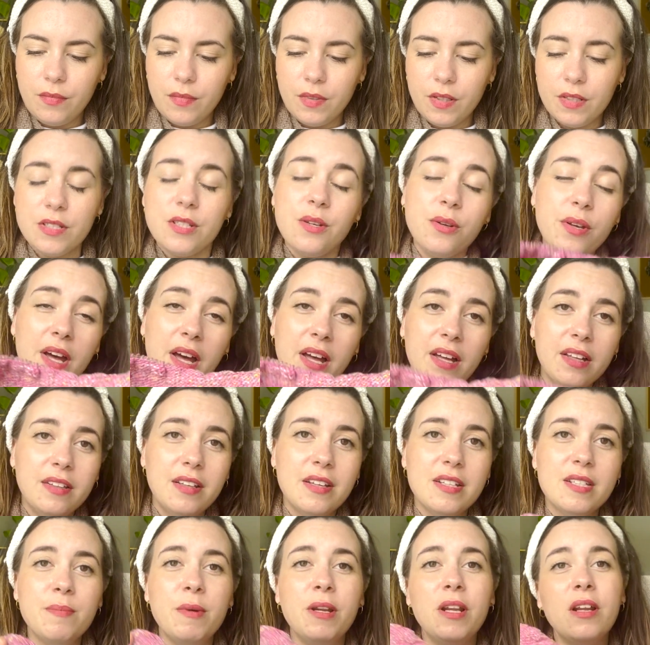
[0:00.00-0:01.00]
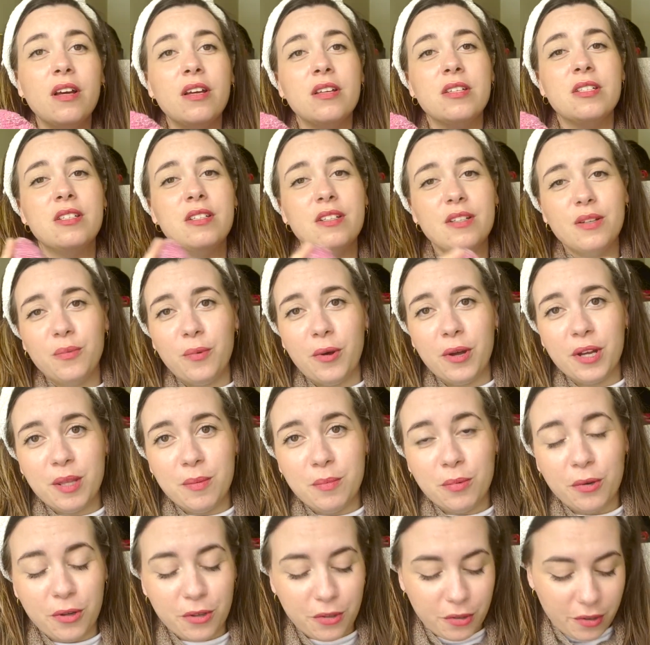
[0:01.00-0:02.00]
So yeah, that's my last work in
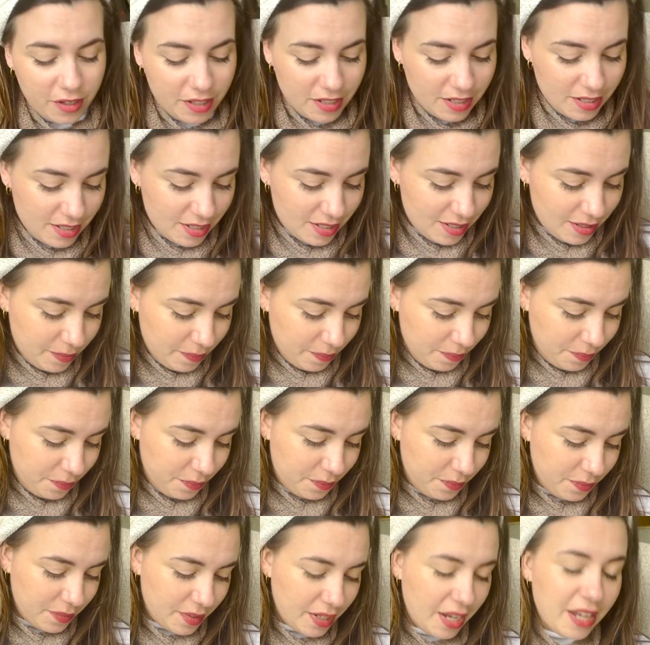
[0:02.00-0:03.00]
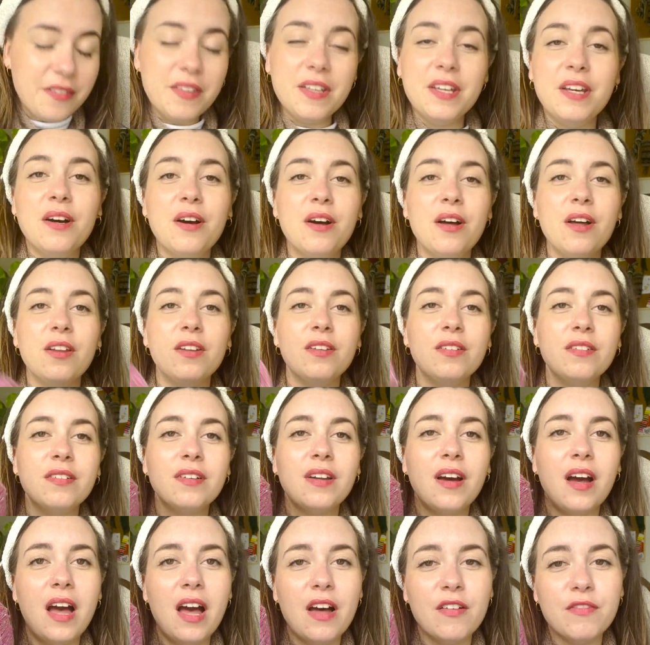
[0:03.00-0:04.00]
progress. And the yarn,
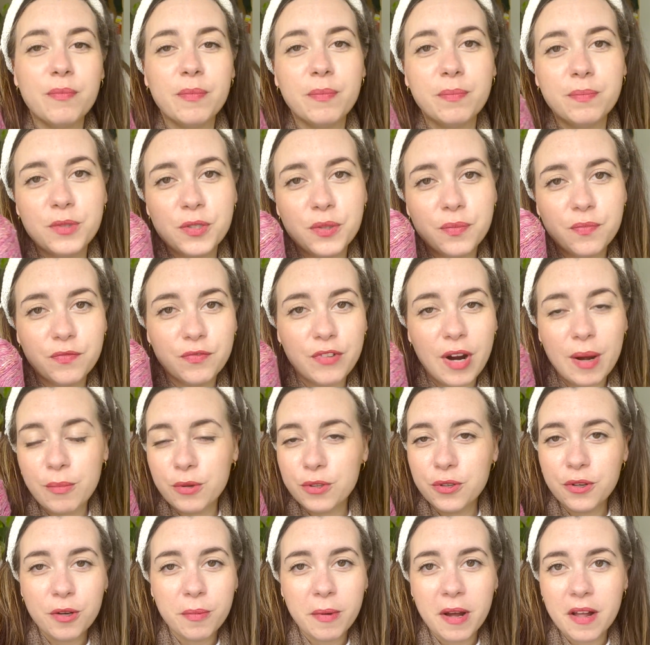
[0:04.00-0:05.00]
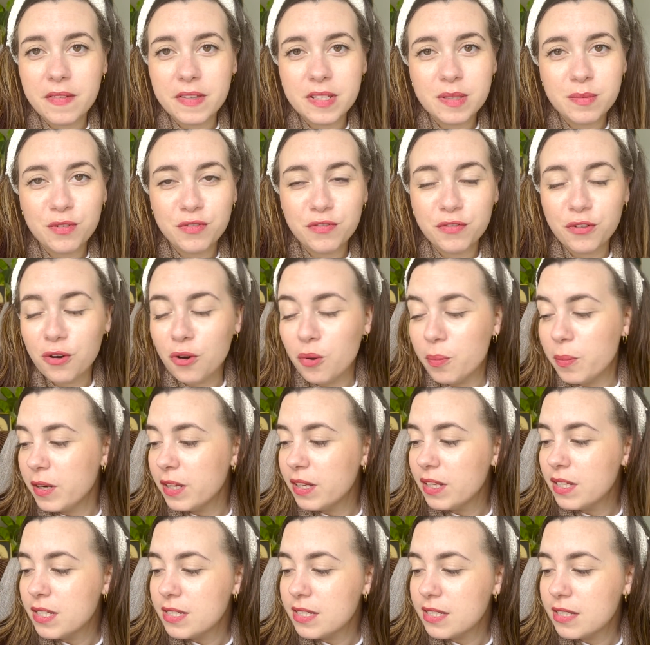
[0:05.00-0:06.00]
I haven't rambled on about this before, but
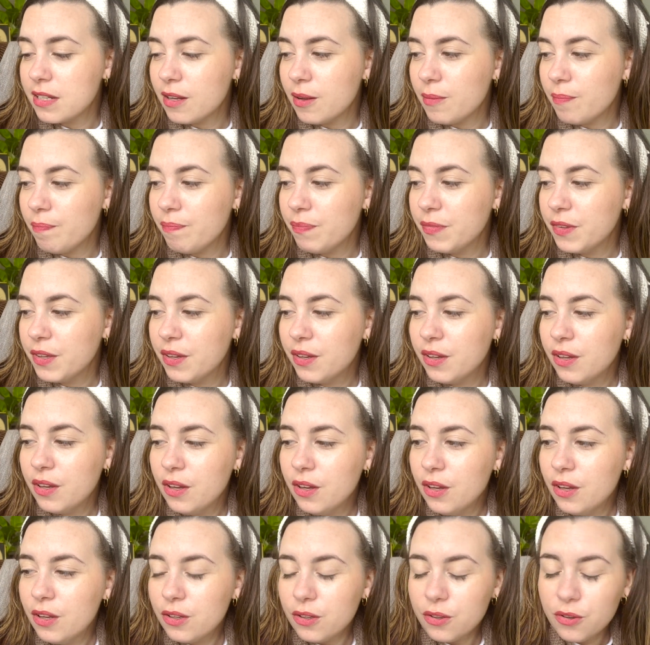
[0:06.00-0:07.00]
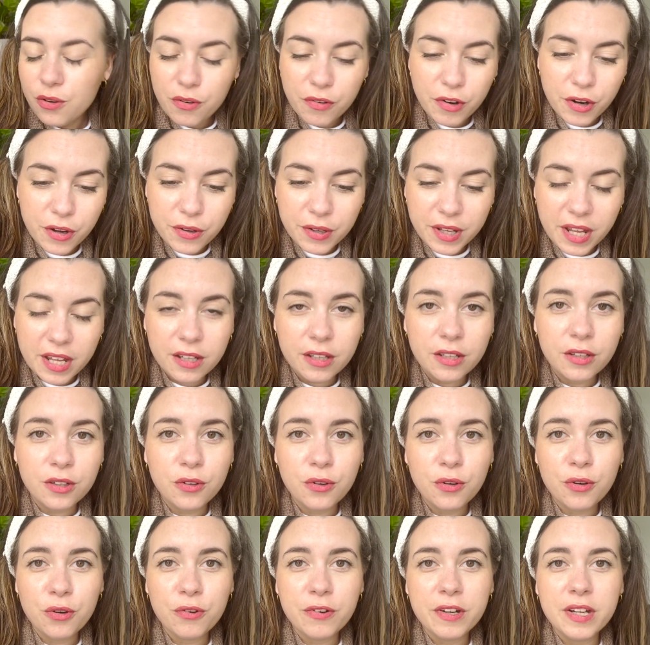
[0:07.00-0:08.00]
it is Noro
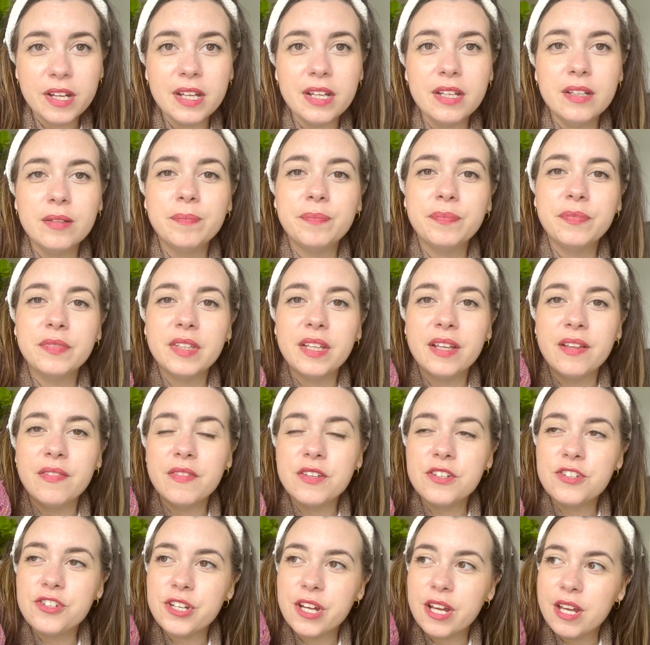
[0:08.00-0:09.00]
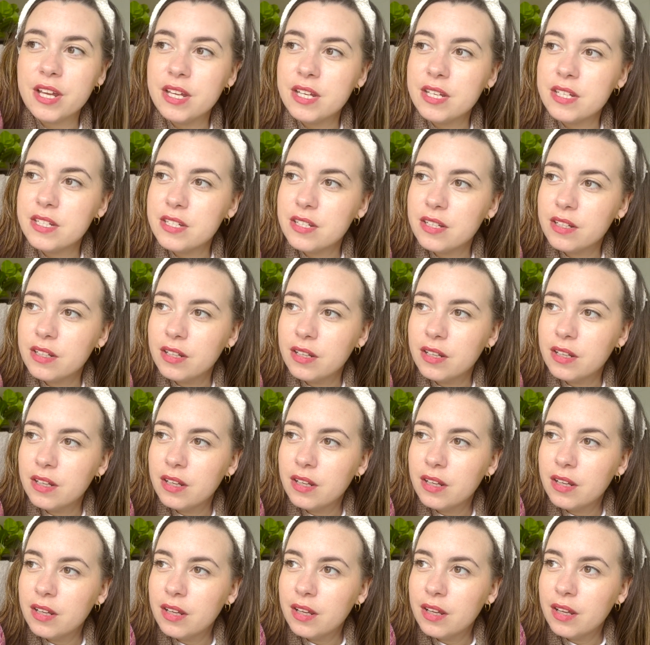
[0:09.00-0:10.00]
Kakigori in the shade
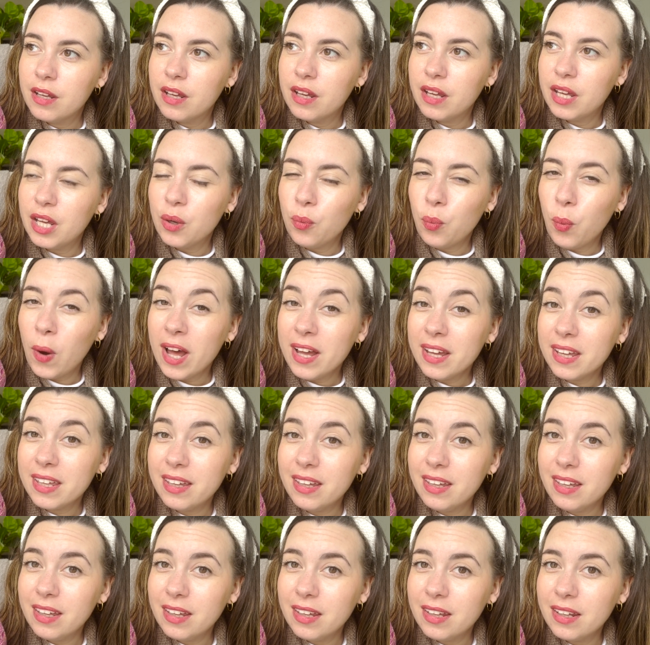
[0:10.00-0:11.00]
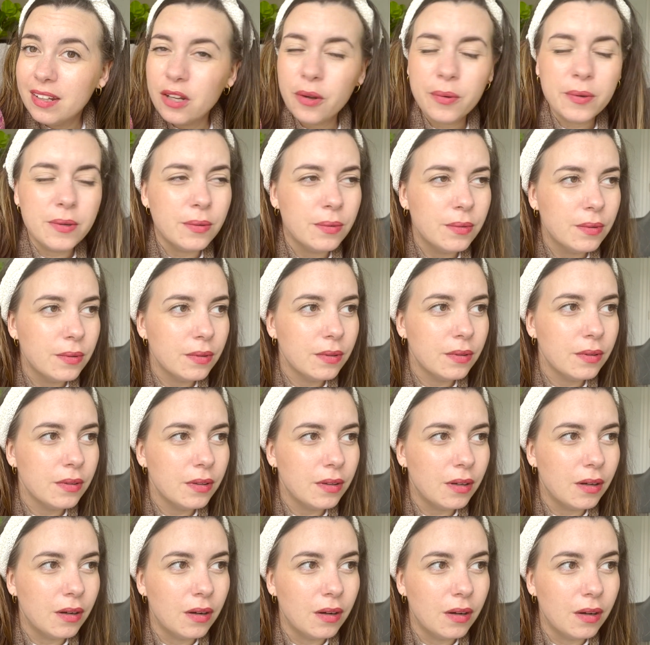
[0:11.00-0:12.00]
Iwaki? No,
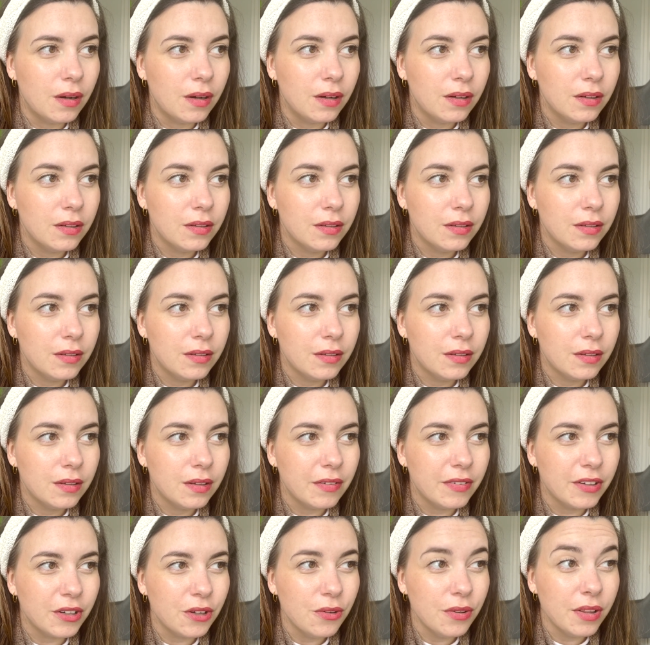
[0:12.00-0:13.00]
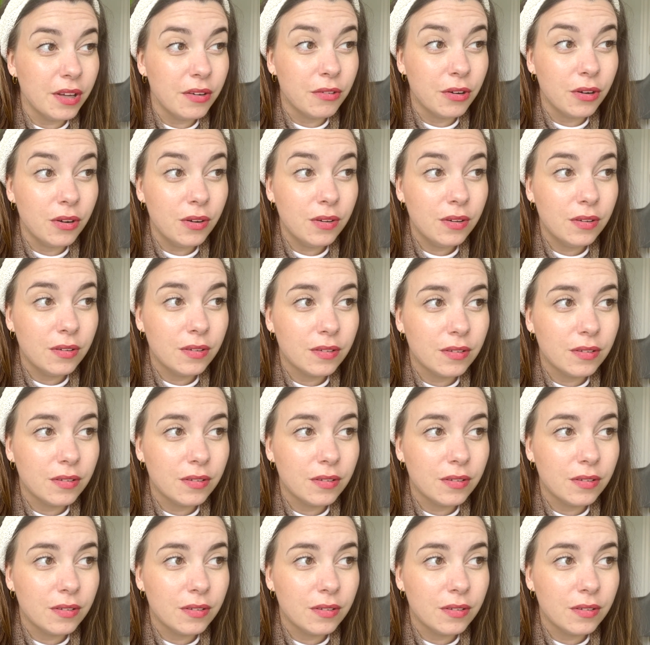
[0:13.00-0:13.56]
I got that wrong.